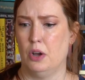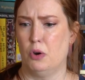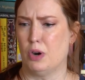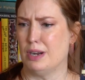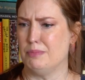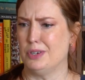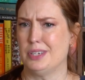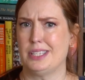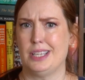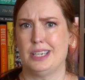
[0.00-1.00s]
or I'm
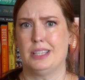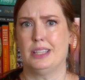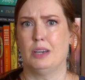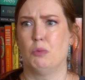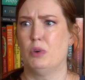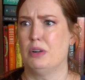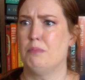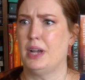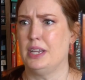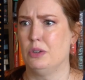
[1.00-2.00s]
noticing that one of
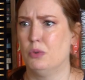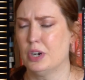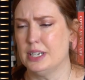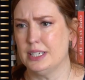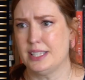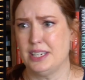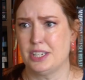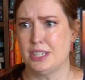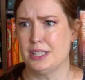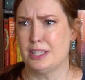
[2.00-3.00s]
my
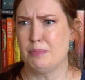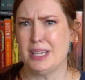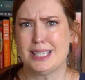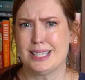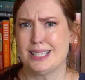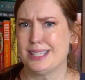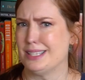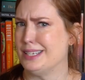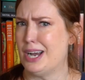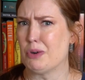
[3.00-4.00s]
organization spaces
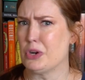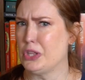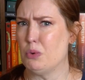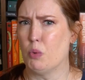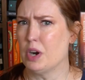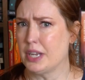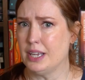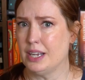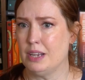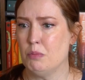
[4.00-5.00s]
is not really
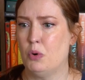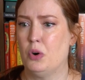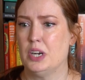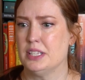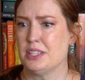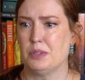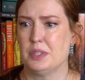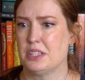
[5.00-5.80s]
working anymore, and so it's